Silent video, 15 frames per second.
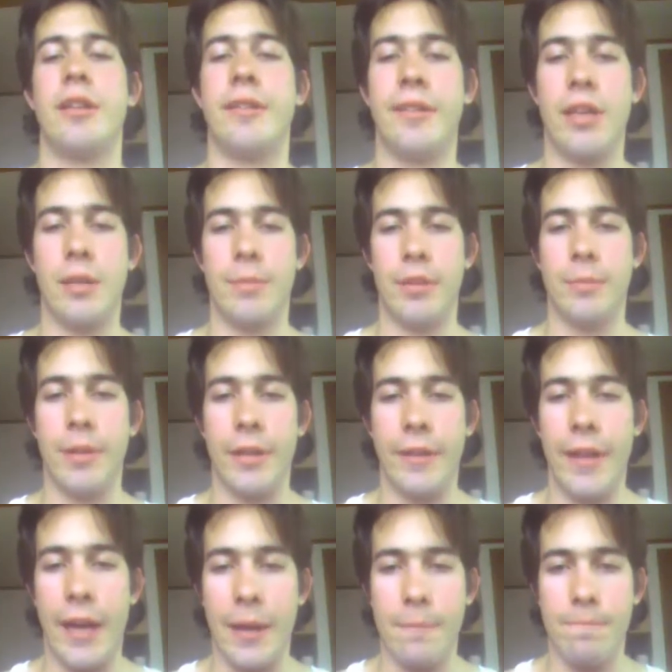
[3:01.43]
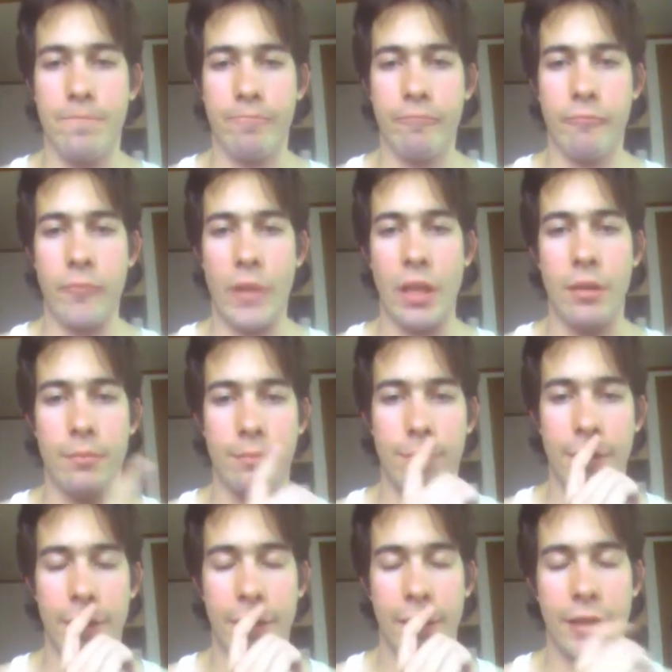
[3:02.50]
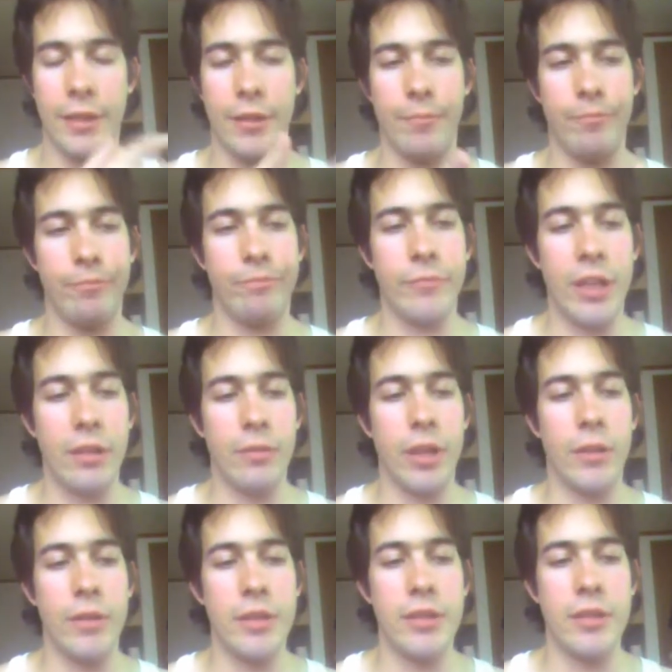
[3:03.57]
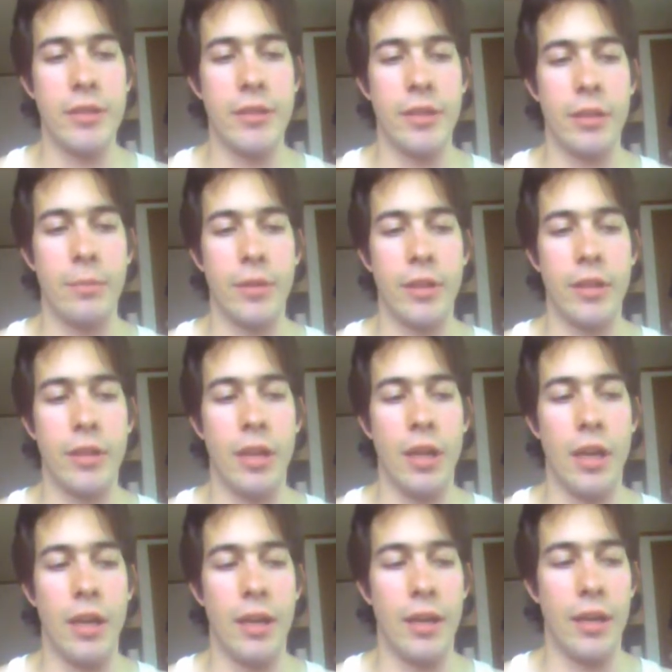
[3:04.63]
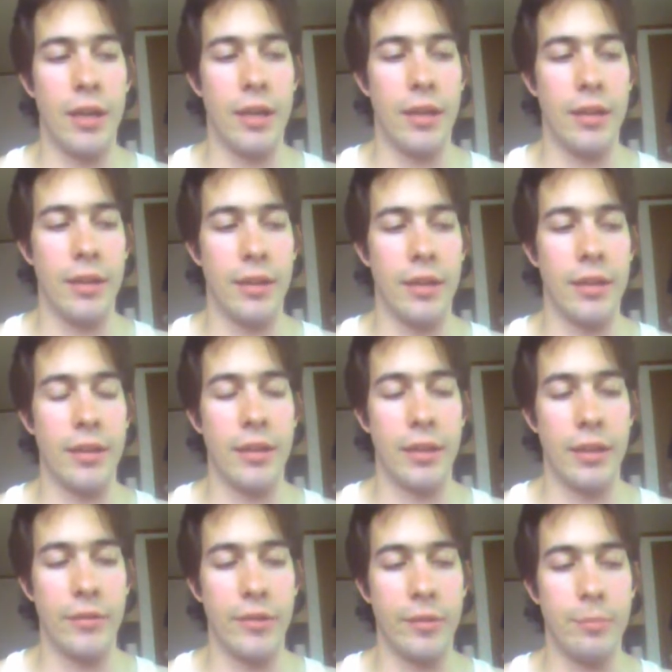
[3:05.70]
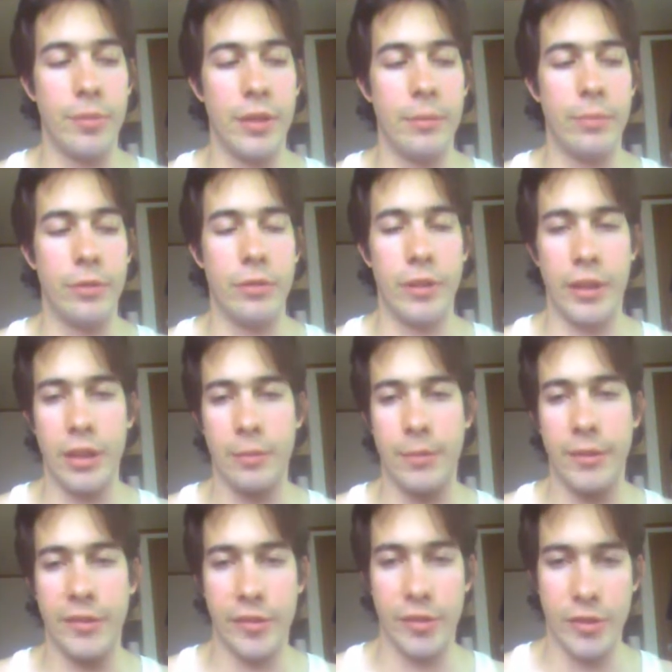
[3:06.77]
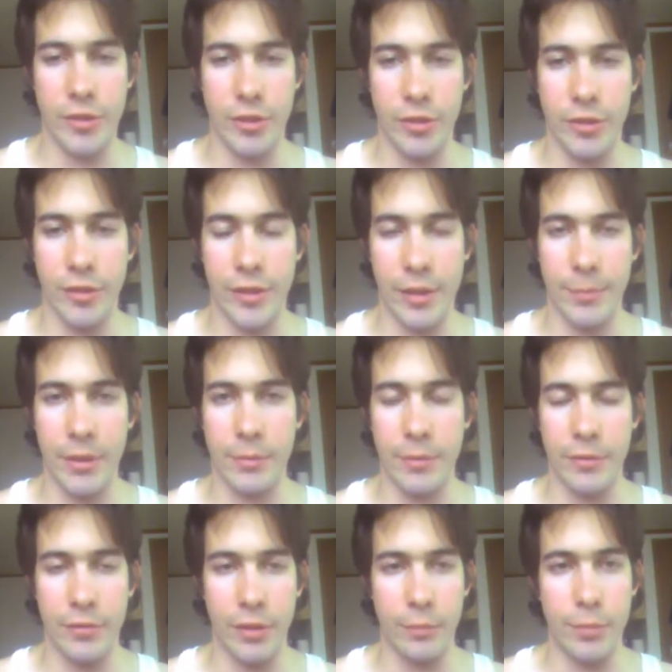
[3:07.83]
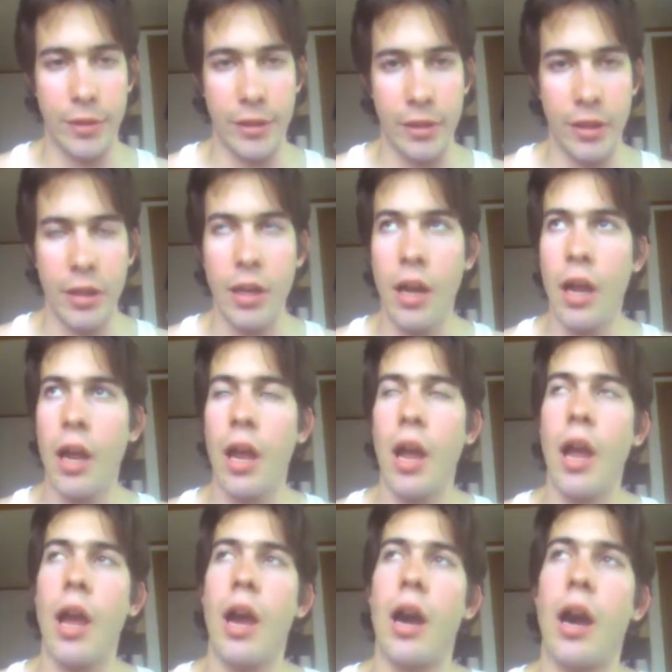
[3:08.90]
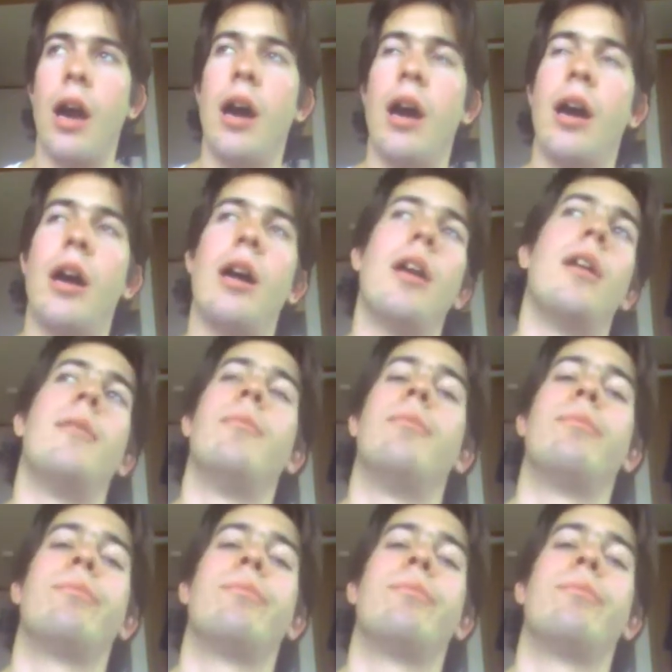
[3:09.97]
I was happy about that. But anyway, I went to the Dublin and I got to hang out with some people. I got to be social, and that made me feel pretty good. I